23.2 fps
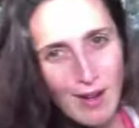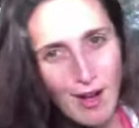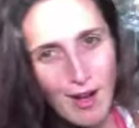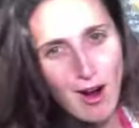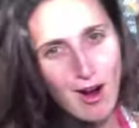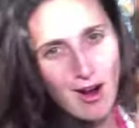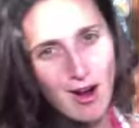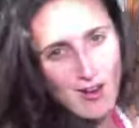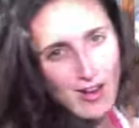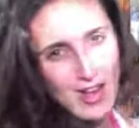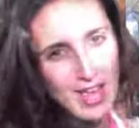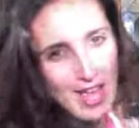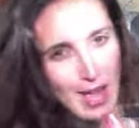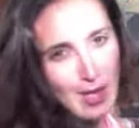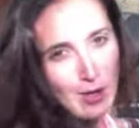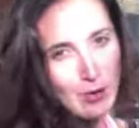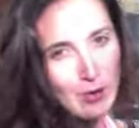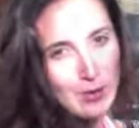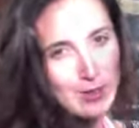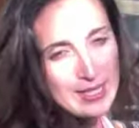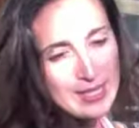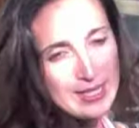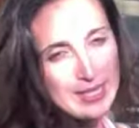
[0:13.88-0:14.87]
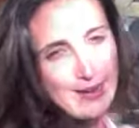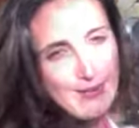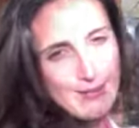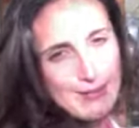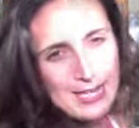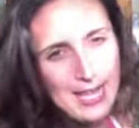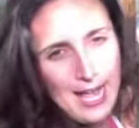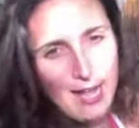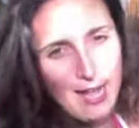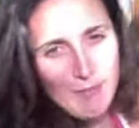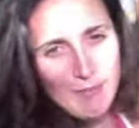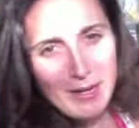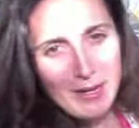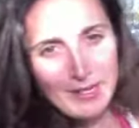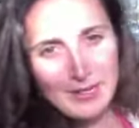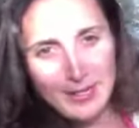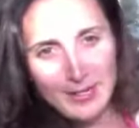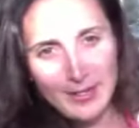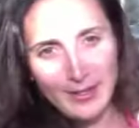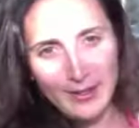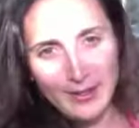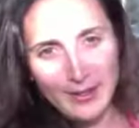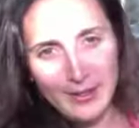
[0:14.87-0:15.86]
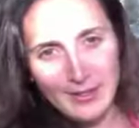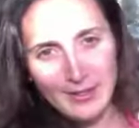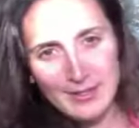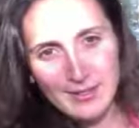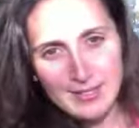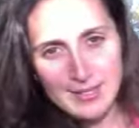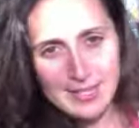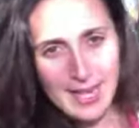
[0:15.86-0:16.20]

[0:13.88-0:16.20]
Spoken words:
Aria, who is now 10 months old.